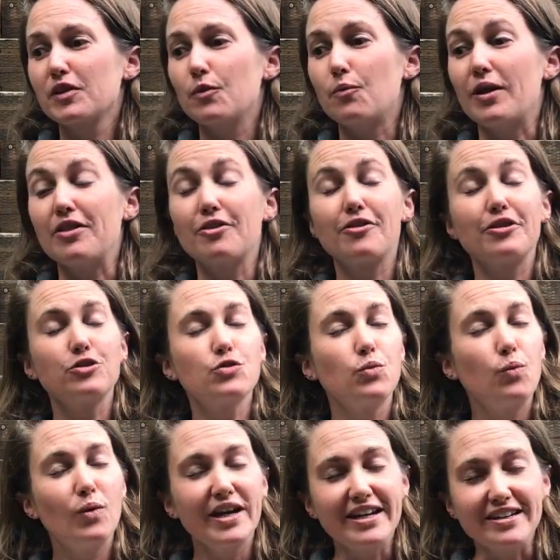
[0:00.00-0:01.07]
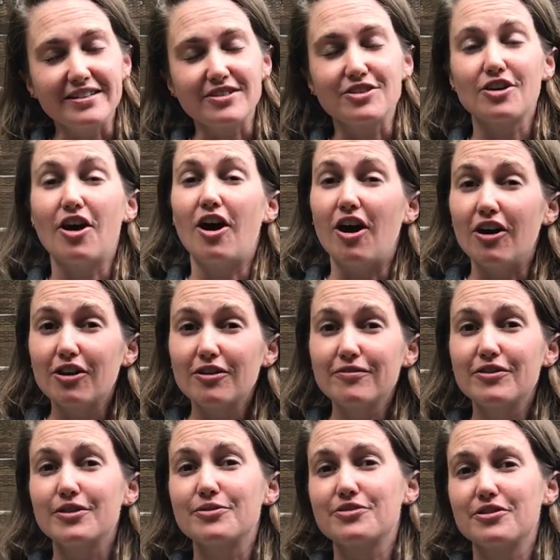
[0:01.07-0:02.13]
whether there's wind. All of
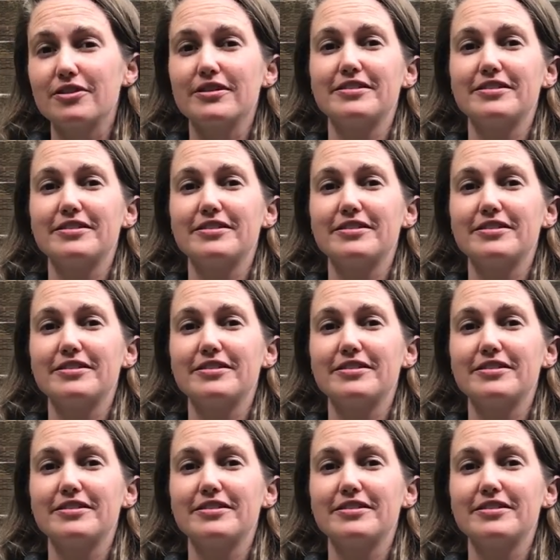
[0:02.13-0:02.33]
those are